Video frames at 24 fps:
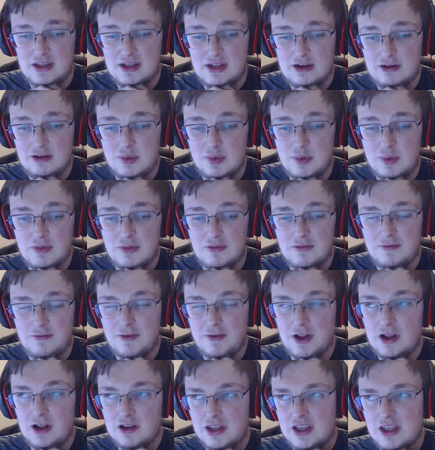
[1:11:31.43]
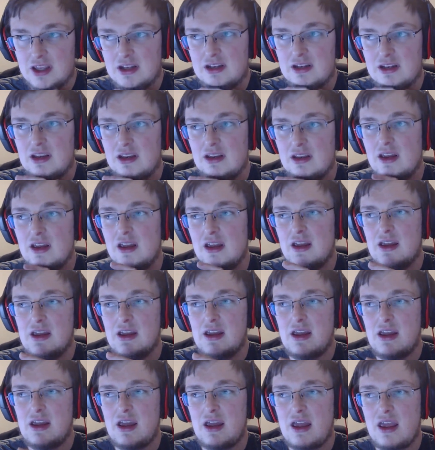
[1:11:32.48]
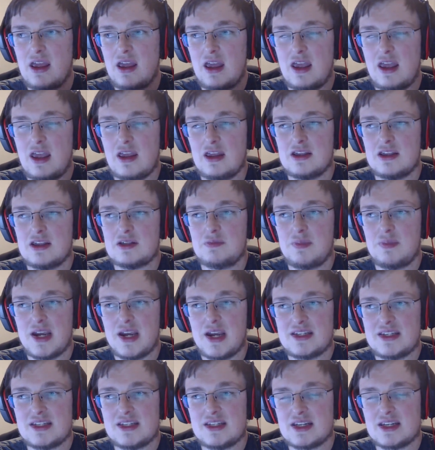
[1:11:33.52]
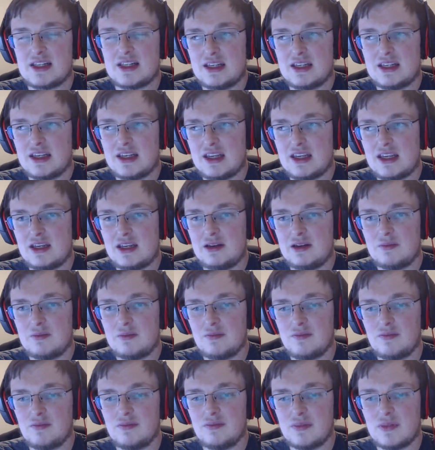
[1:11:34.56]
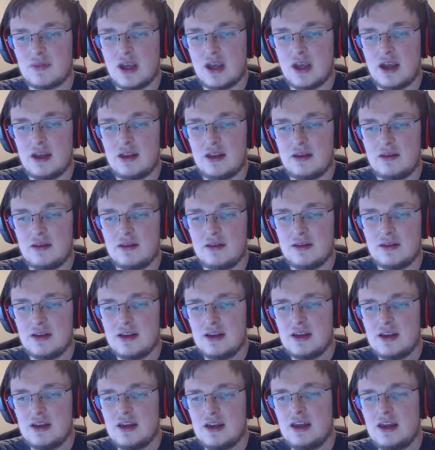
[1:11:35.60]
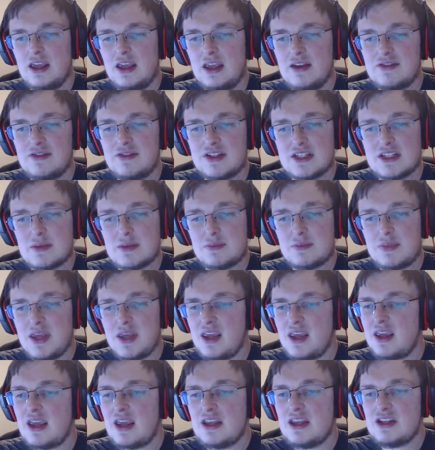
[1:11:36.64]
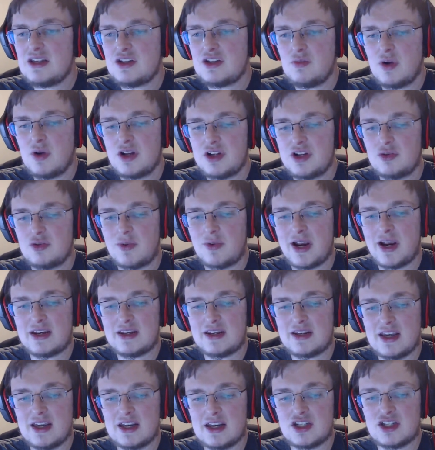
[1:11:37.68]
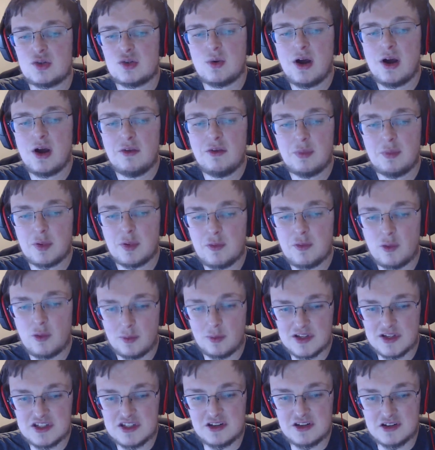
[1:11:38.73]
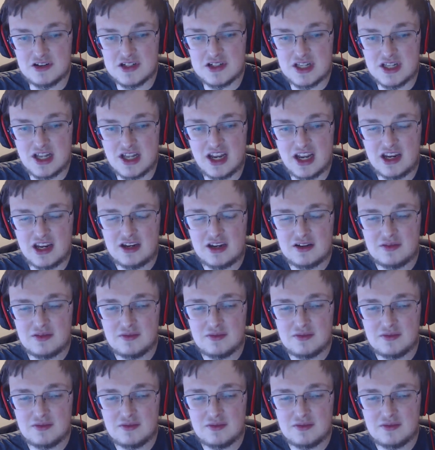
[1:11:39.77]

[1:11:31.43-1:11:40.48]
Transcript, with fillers: Now remember, Vulkan is basically uh, gives us a peek into what DirectX twelve performance looks like.